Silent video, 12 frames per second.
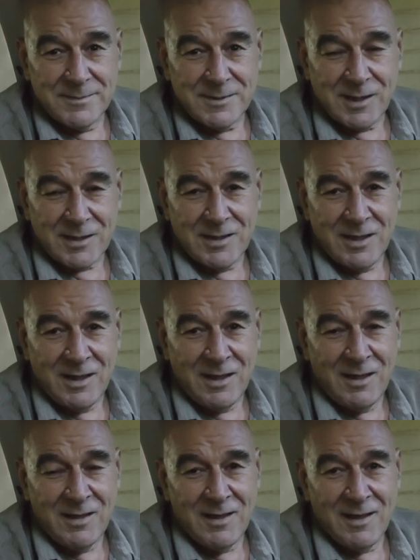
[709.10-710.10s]
sucked into
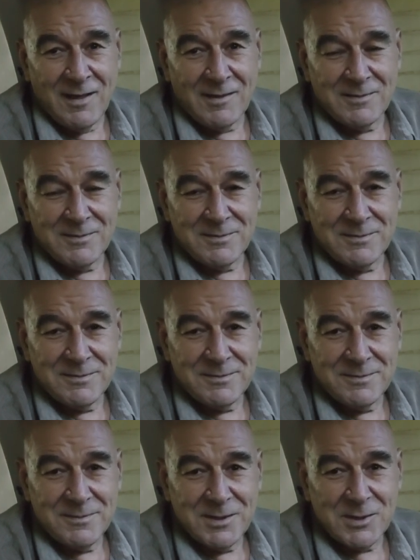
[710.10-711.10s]
any of that.
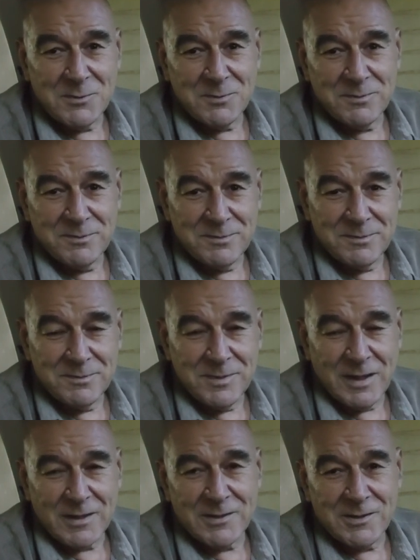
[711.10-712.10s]
Just
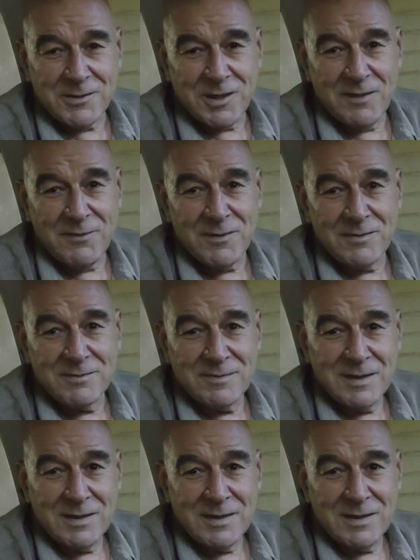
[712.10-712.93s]
be extra safe, and